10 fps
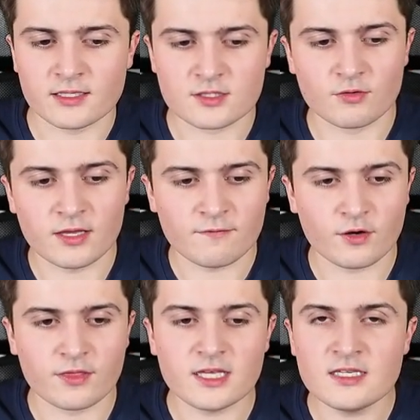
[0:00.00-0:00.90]
And so
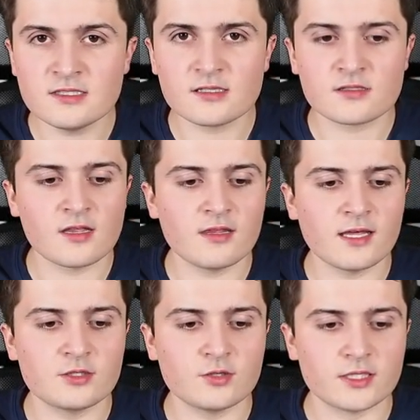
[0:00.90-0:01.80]
therefore, the easiest thing
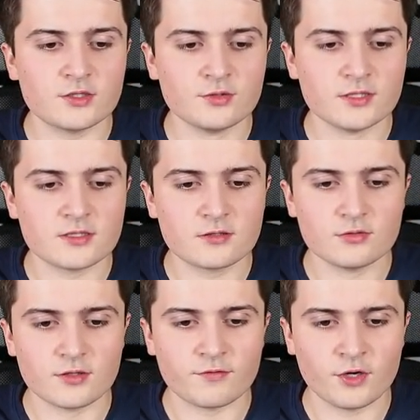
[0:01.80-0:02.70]
that you can do is
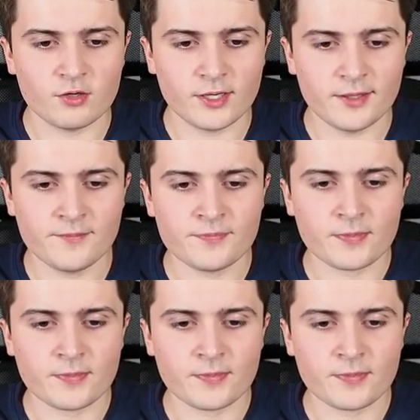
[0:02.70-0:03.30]
do the following.